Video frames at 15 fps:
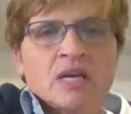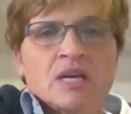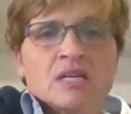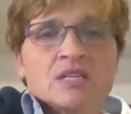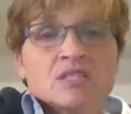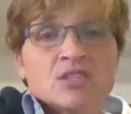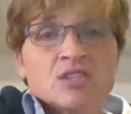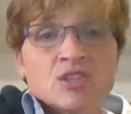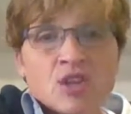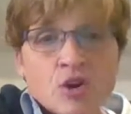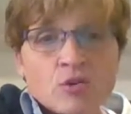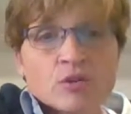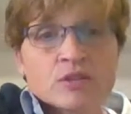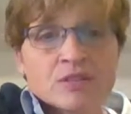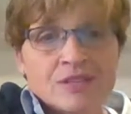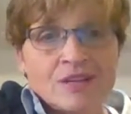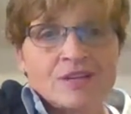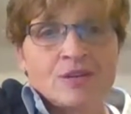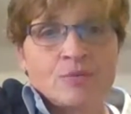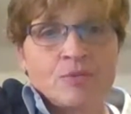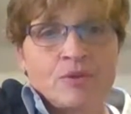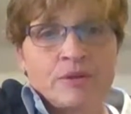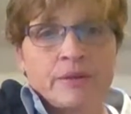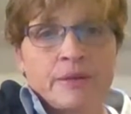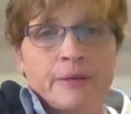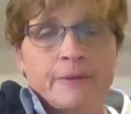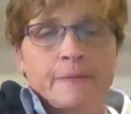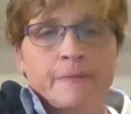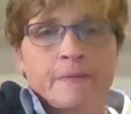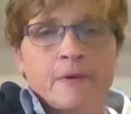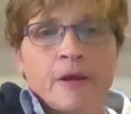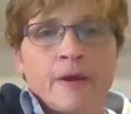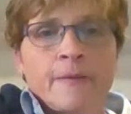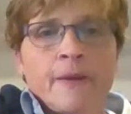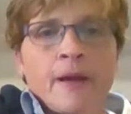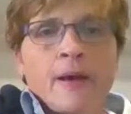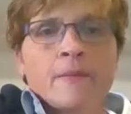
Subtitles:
is to notice that you're breathing, right?